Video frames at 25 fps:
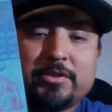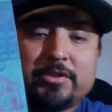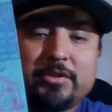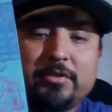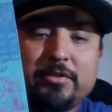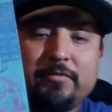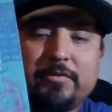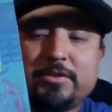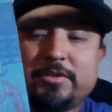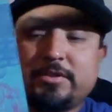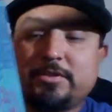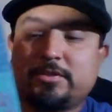its
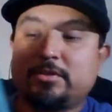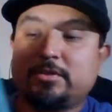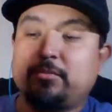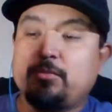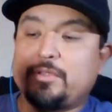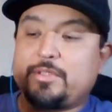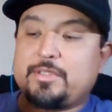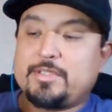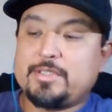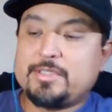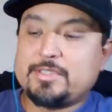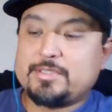services. And
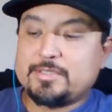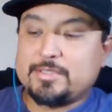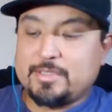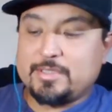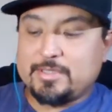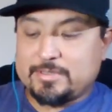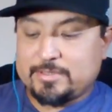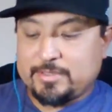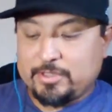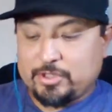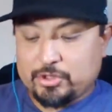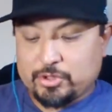what this
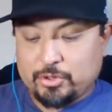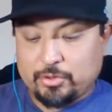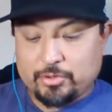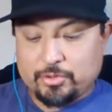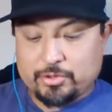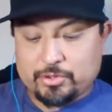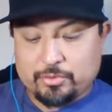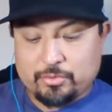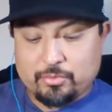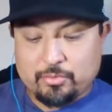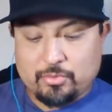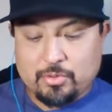does, it
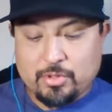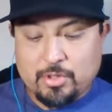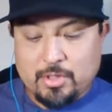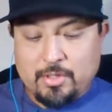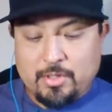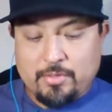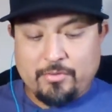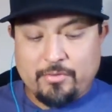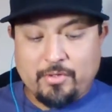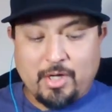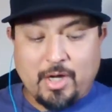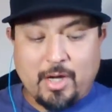shows you
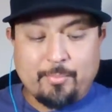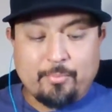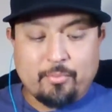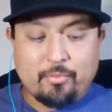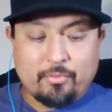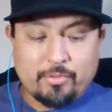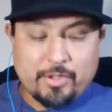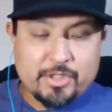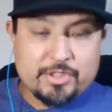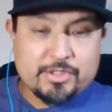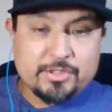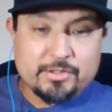the
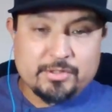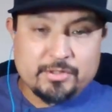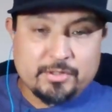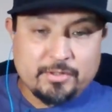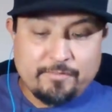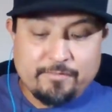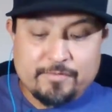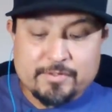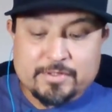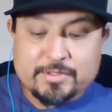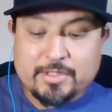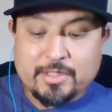operation
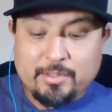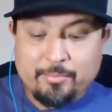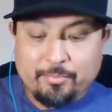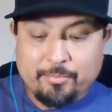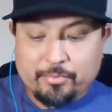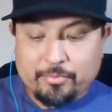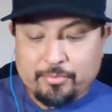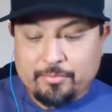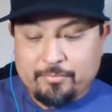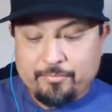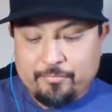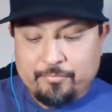of the
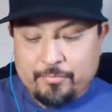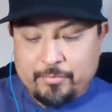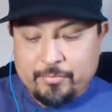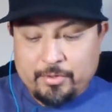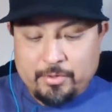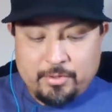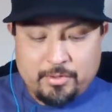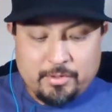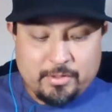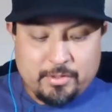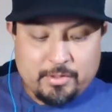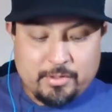temple.
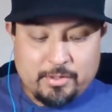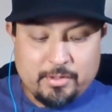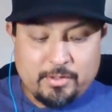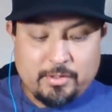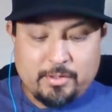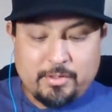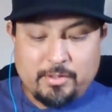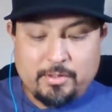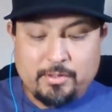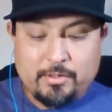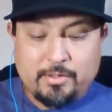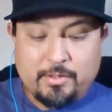
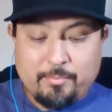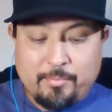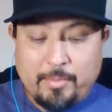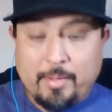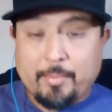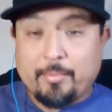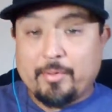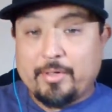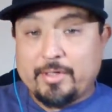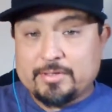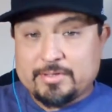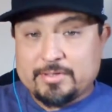
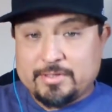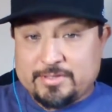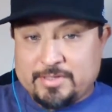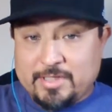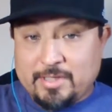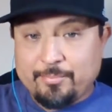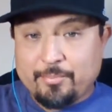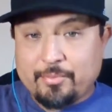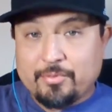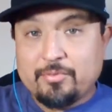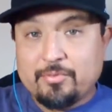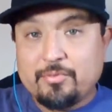Remember, the
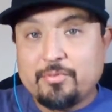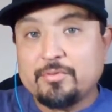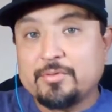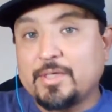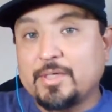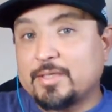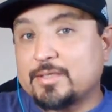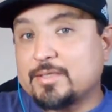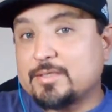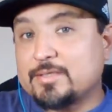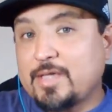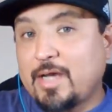temple,
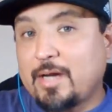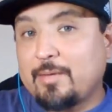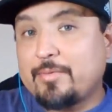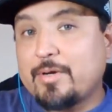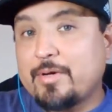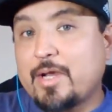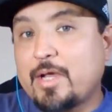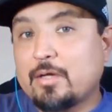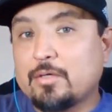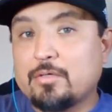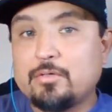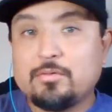not the
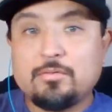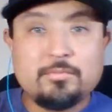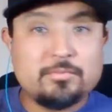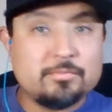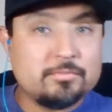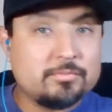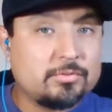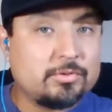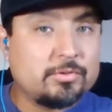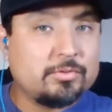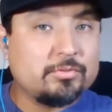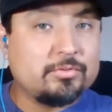tabernacle.
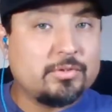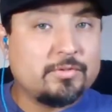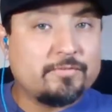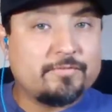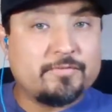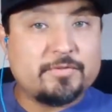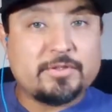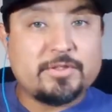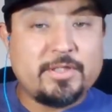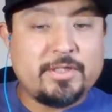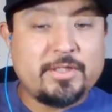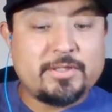Two
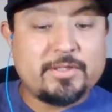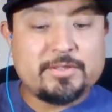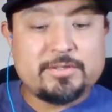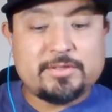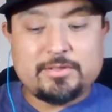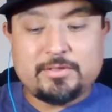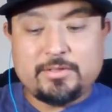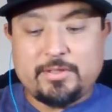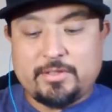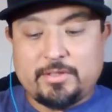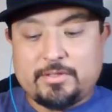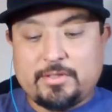different
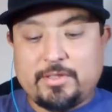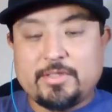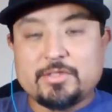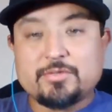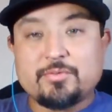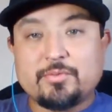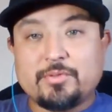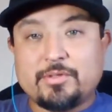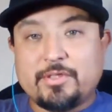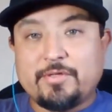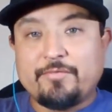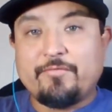things, and
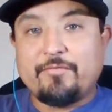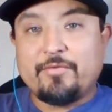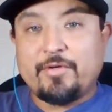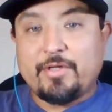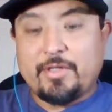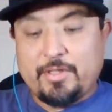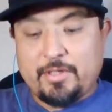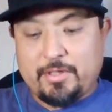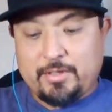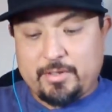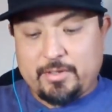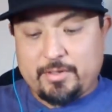things were
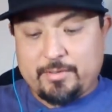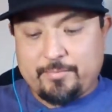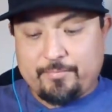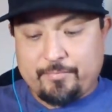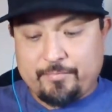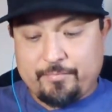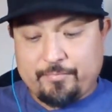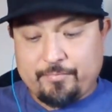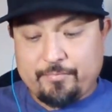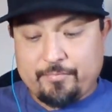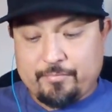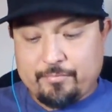different
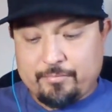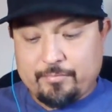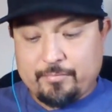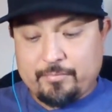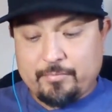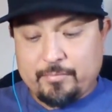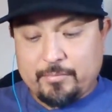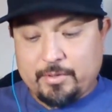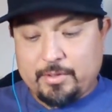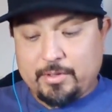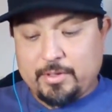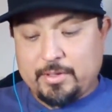
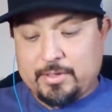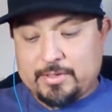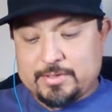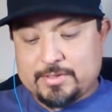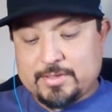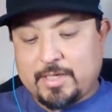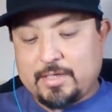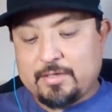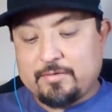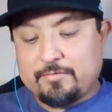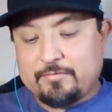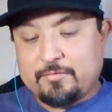
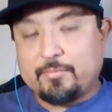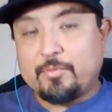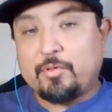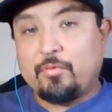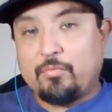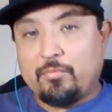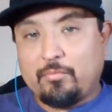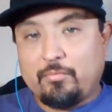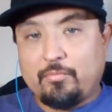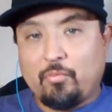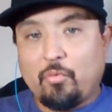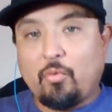inside of them.
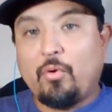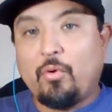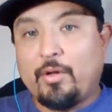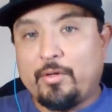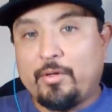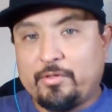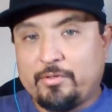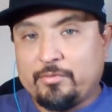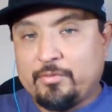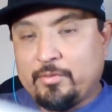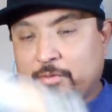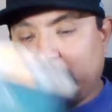
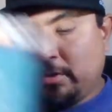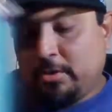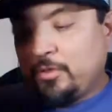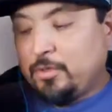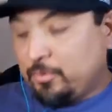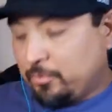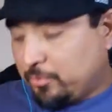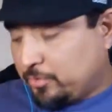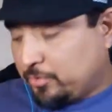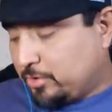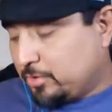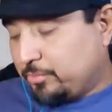And
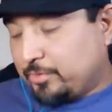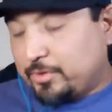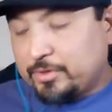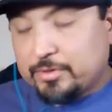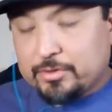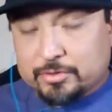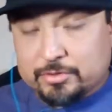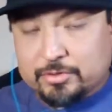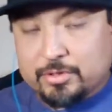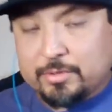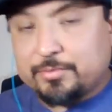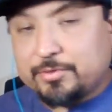when you
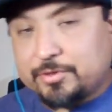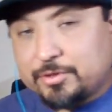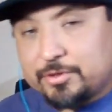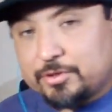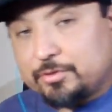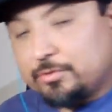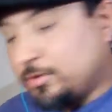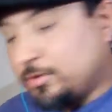read the scriptures,